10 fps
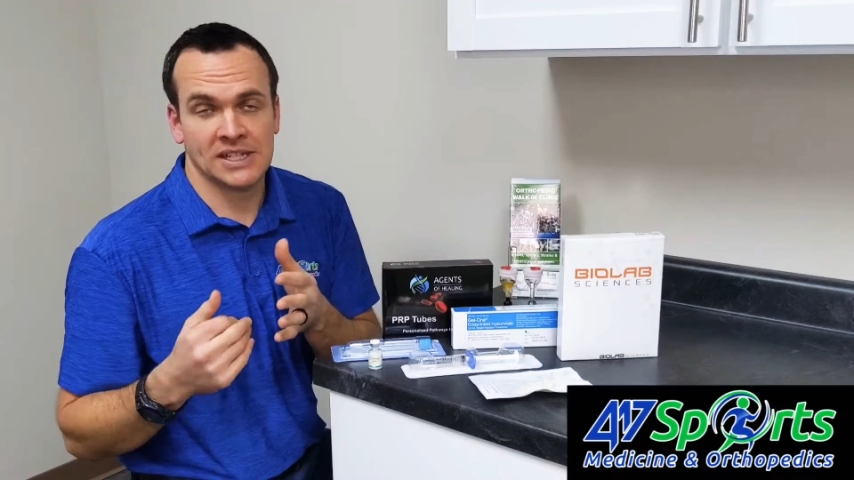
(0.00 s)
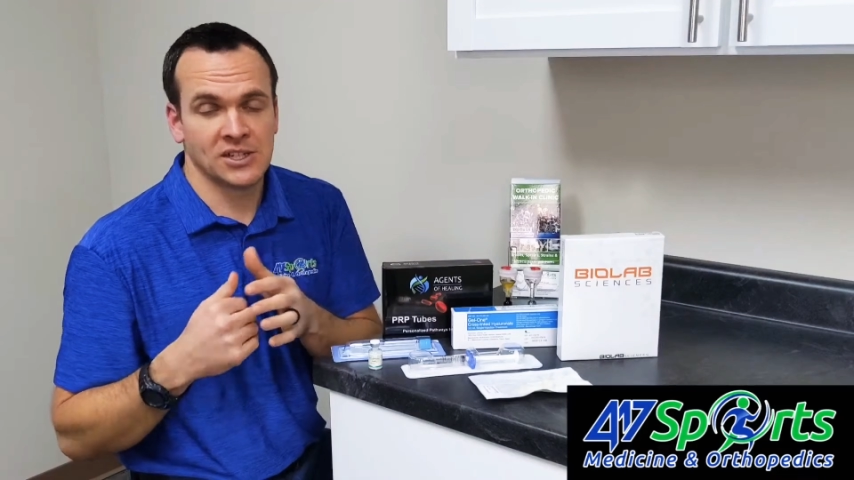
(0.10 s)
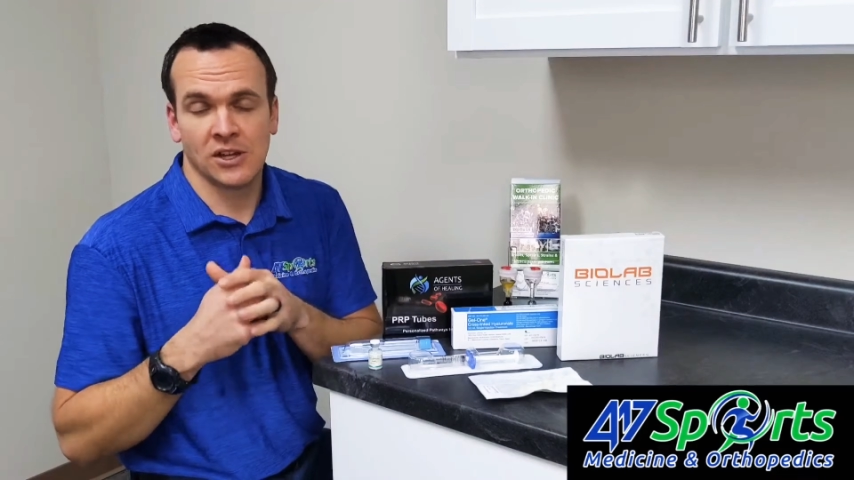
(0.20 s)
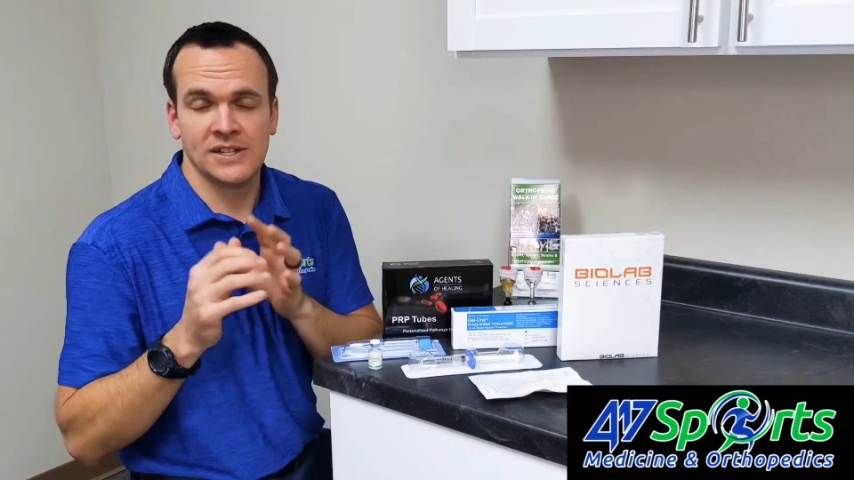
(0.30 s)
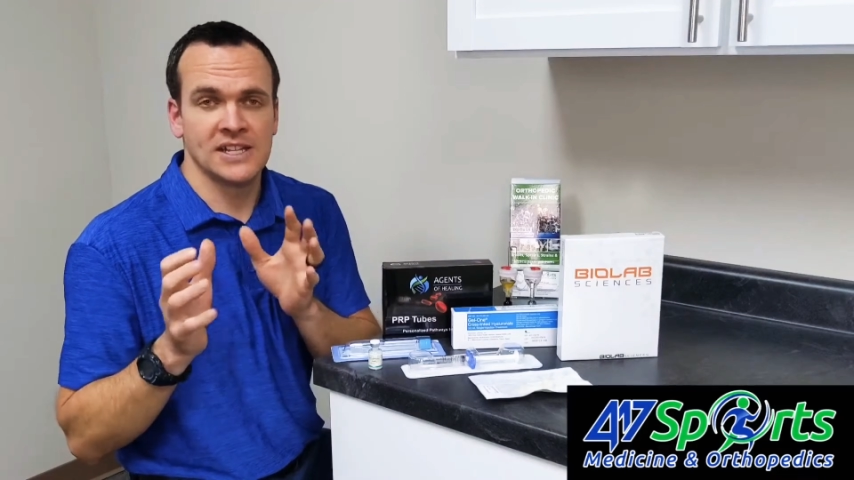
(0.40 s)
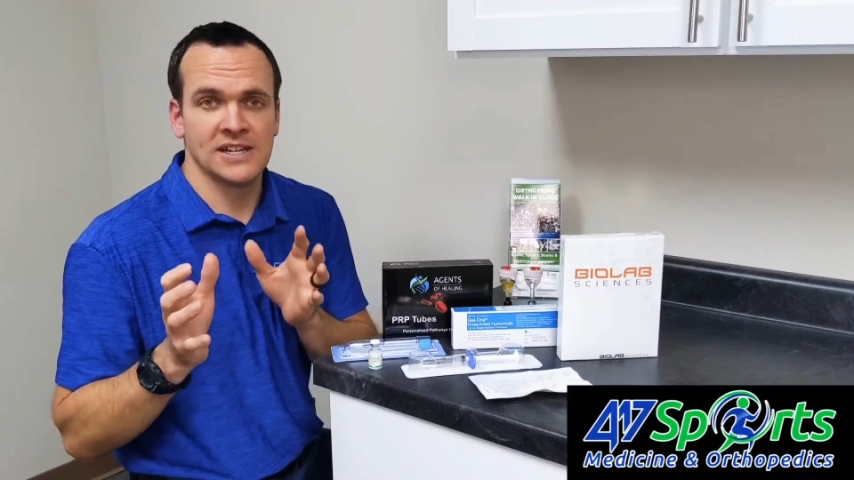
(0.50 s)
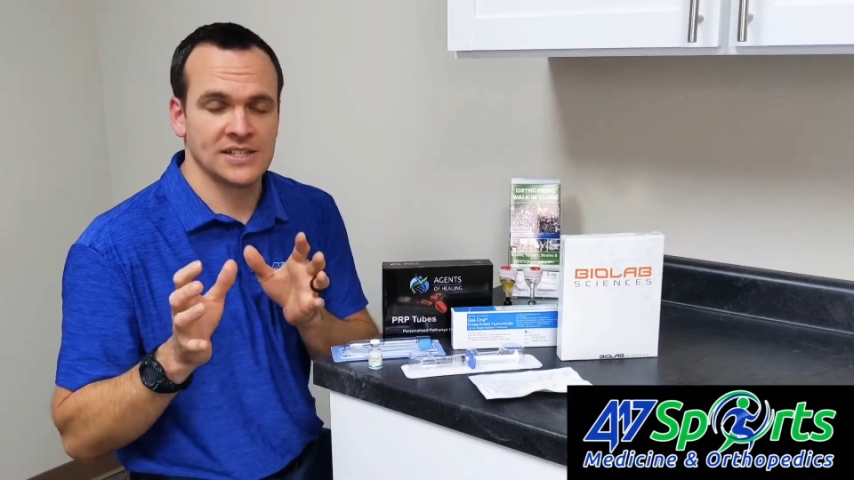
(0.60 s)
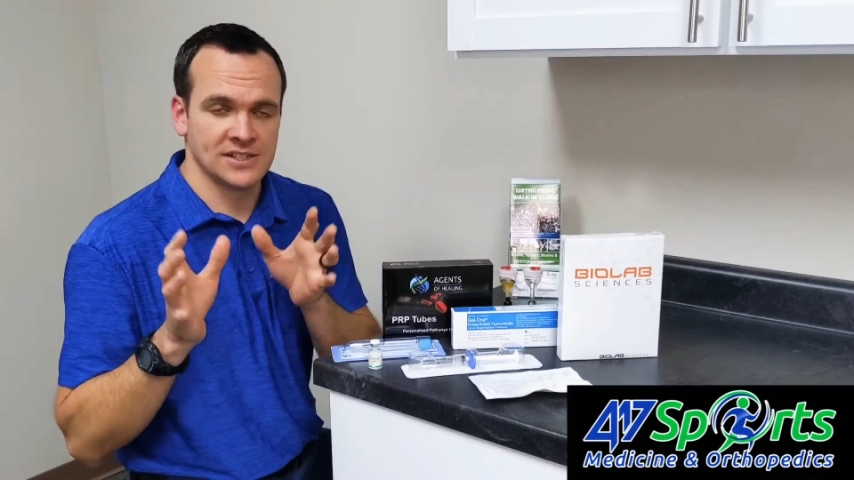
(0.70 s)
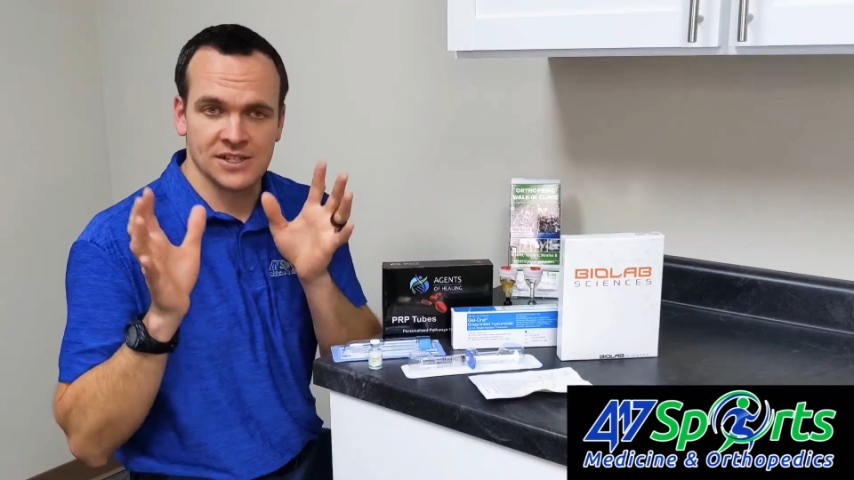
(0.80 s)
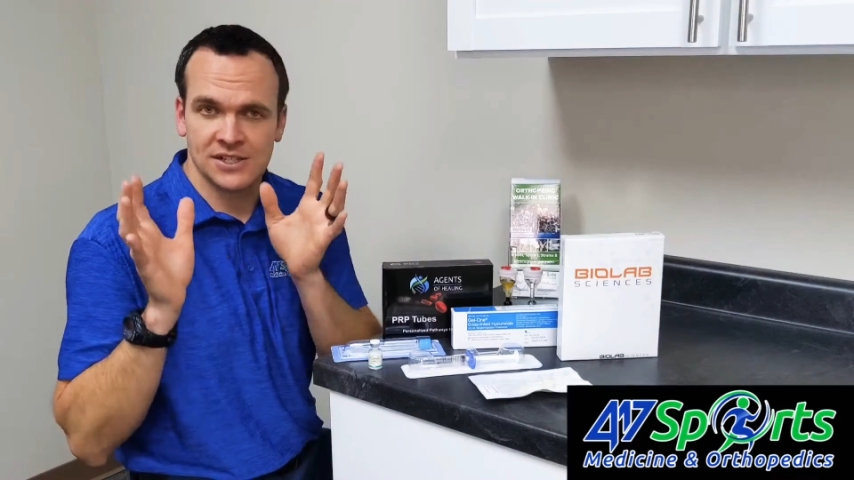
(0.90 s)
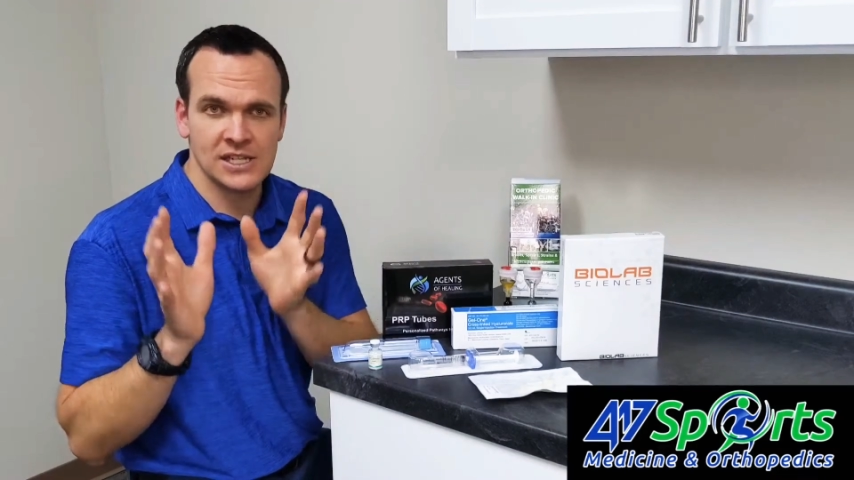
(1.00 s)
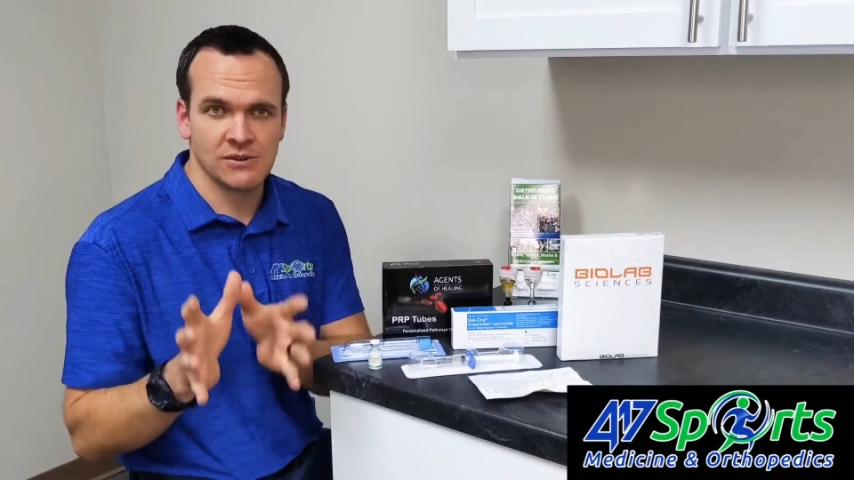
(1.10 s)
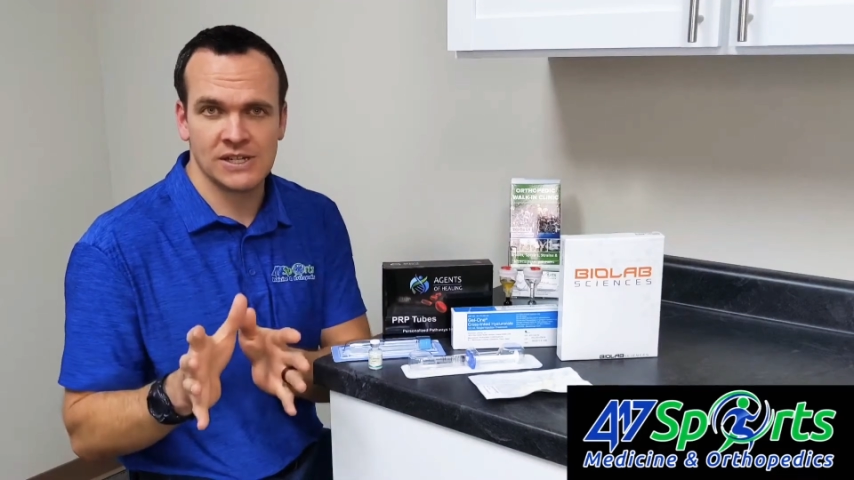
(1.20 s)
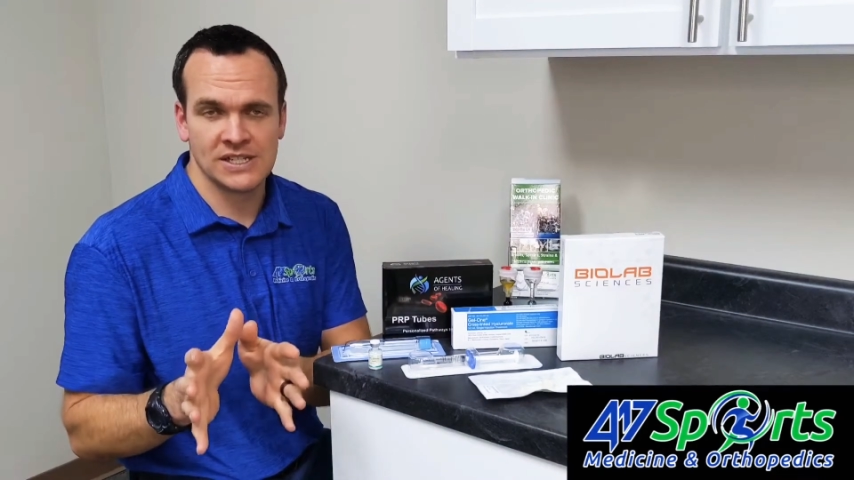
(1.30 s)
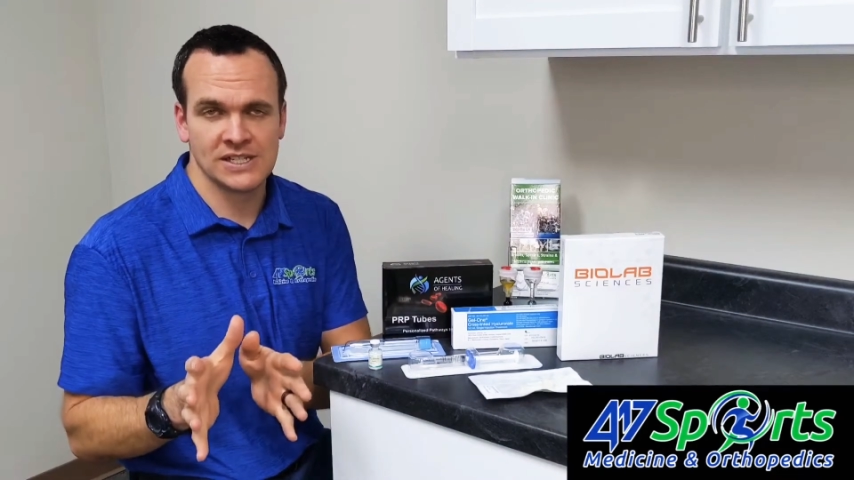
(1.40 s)
That's all it does. It just
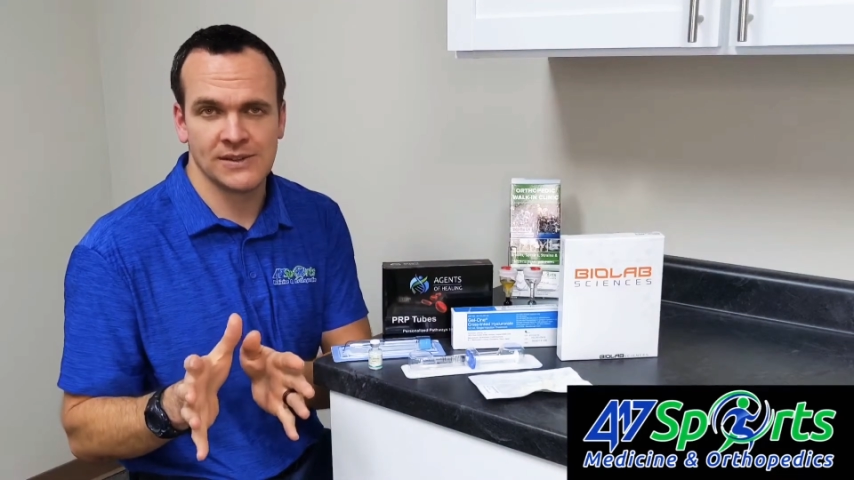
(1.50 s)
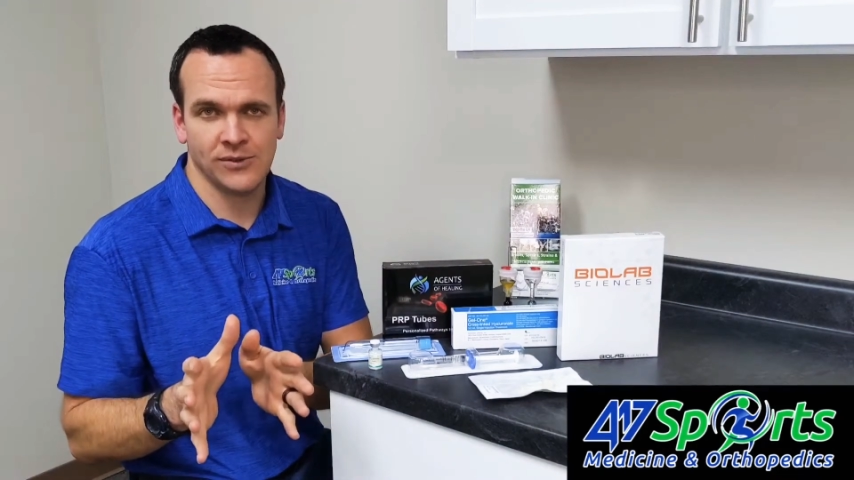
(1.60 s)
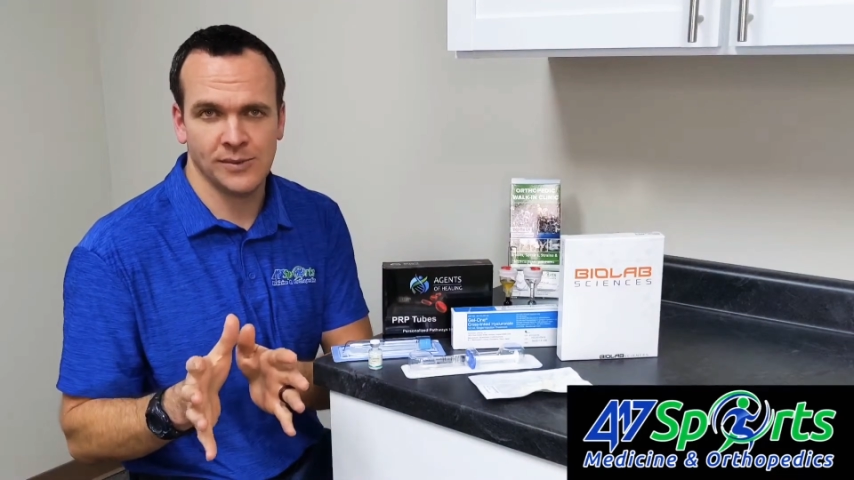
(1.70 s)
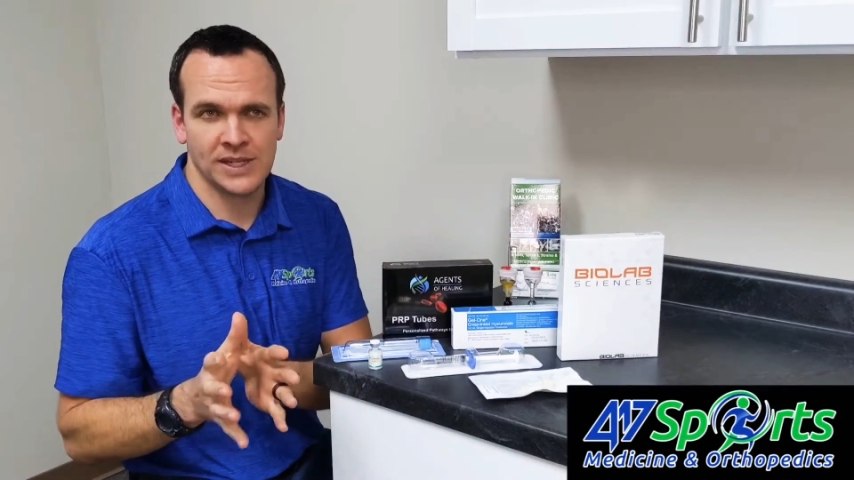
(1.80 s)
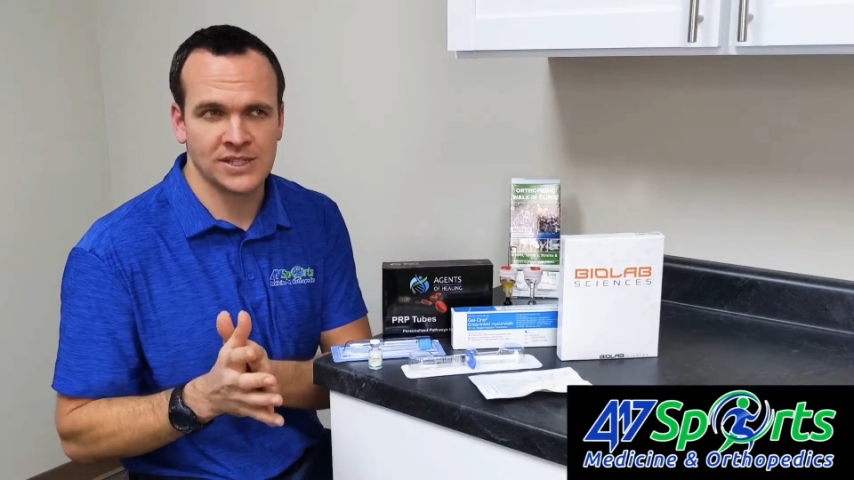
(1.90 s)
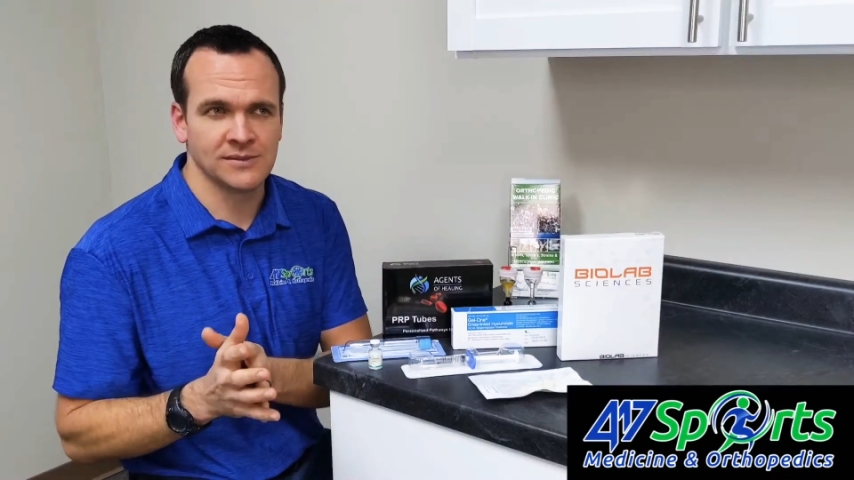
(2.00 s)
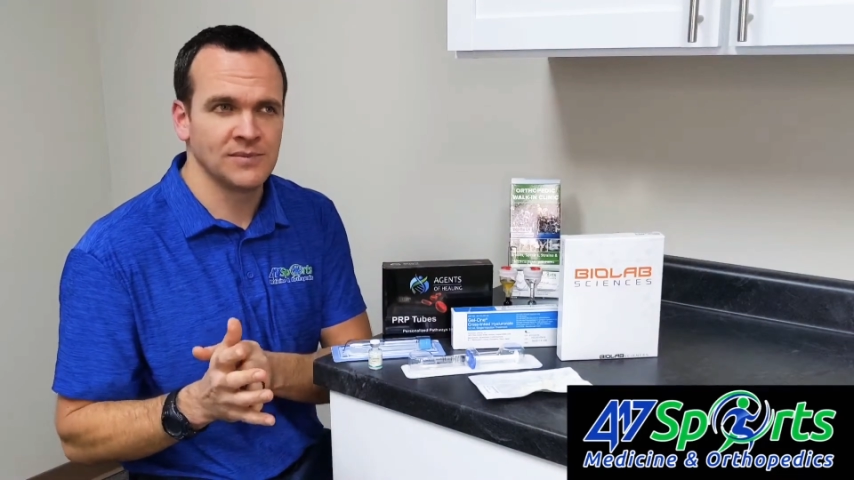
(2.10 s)
decreases the inflammation.